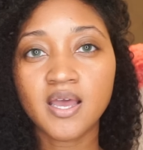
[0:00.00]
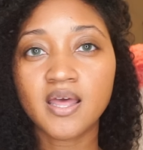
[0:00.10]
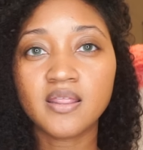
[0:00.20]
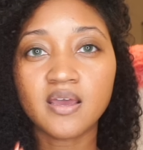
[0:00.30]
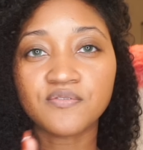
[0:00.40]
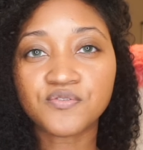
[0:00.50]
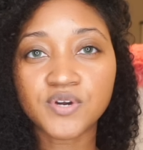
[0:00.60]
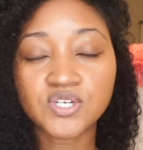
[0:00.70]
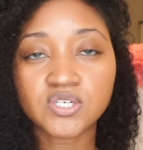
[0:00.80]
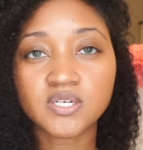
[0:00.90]
and that
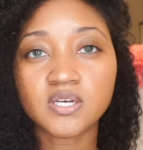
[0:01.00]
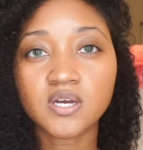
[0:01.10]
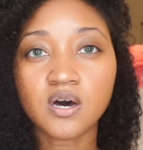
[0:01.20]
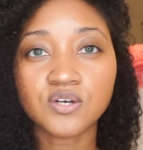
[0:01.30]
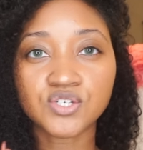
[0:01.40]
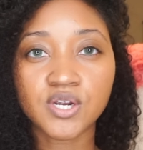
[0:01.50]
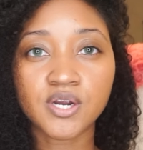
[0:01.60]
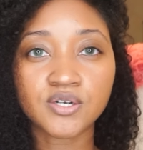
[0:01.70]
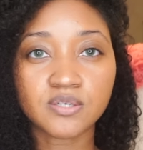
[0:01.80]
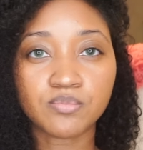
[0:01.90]
friction can cause your
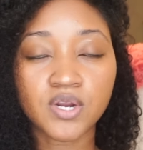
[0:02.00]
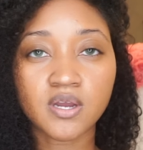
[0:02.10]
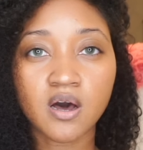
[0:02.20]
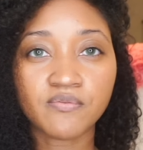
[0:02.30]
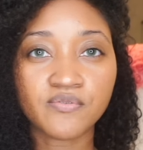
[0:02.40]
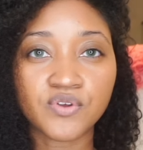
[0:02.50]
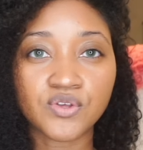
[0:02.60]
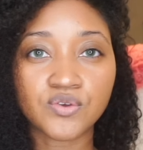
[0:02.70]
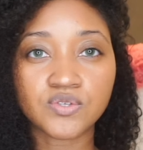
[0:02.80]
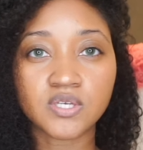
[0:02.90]
hair to break off if
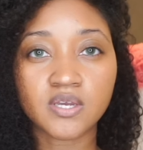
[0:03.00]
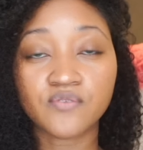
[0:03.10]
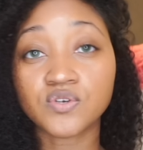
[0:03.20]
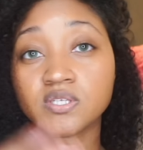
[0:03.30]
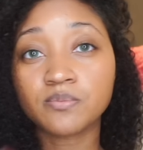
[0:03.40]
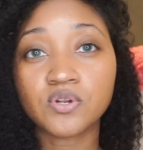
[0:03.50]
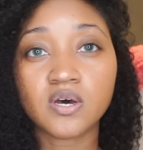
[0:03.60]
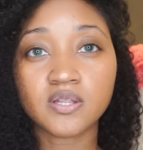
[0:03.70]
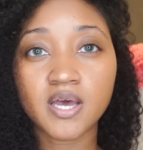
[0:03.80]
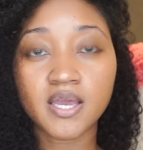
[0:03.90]
you're sleeping
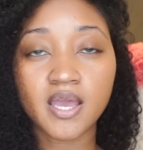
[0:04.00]
on like